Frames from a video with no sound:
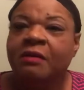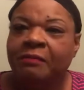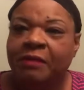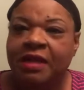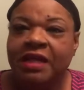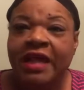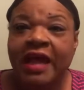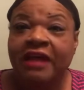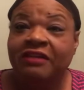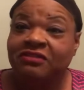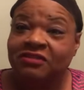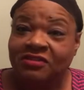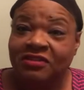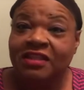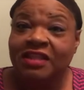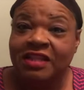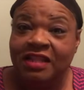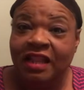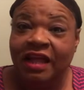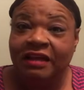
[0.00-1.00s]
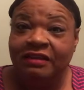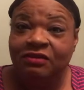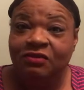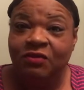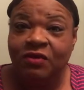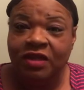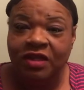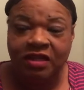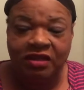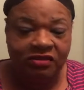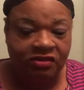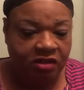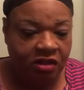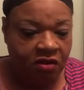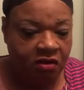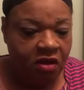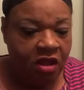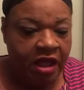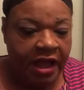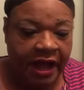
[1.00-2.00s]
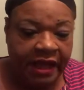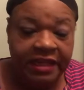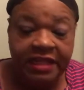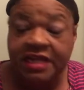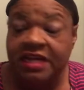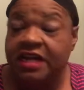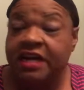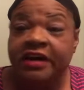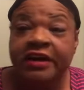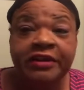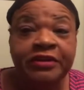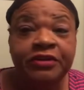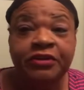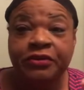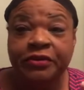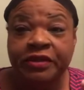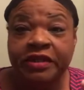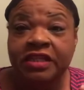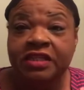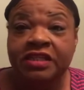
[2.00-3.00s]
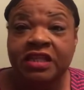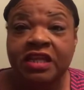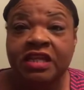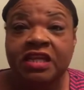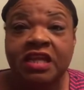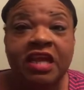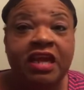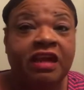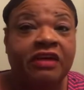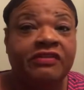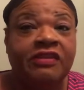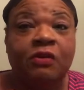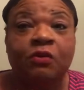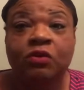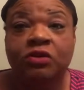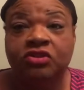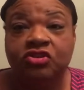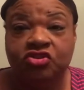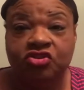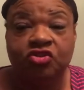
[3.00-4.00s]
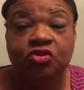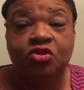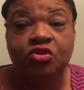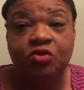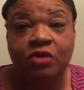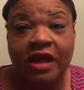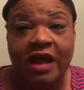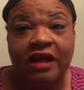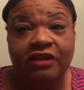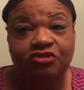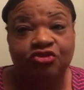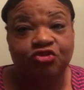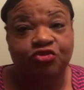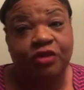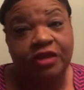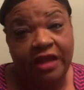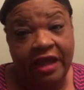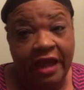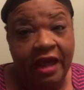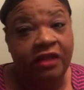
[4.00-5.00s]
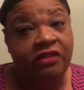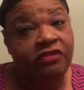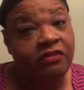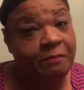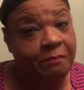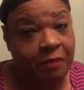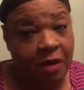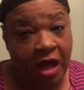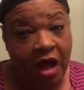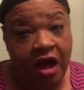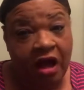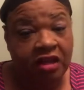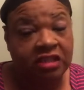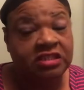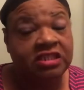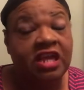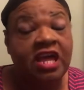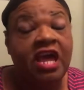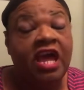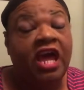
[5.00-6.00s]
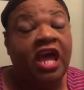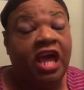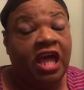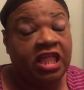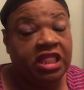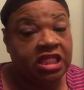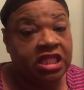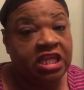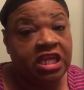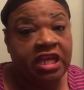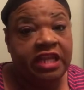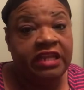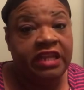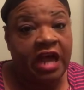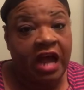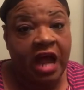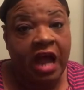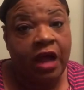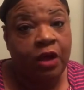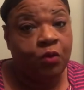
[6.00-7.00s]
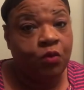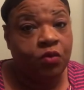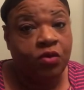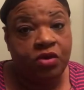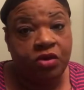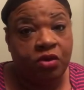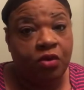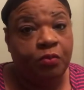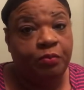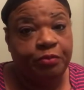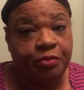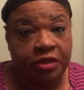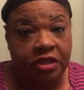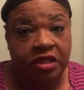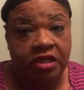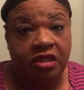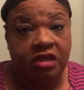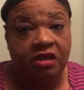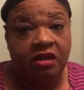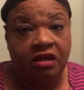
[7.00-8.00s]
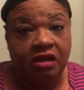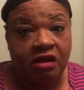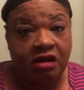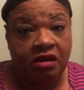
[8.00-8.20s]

but he actually said he liked the wig. So I didn't cut it or anything yet, because I wanted to show you guys straight out of the box. And then I will be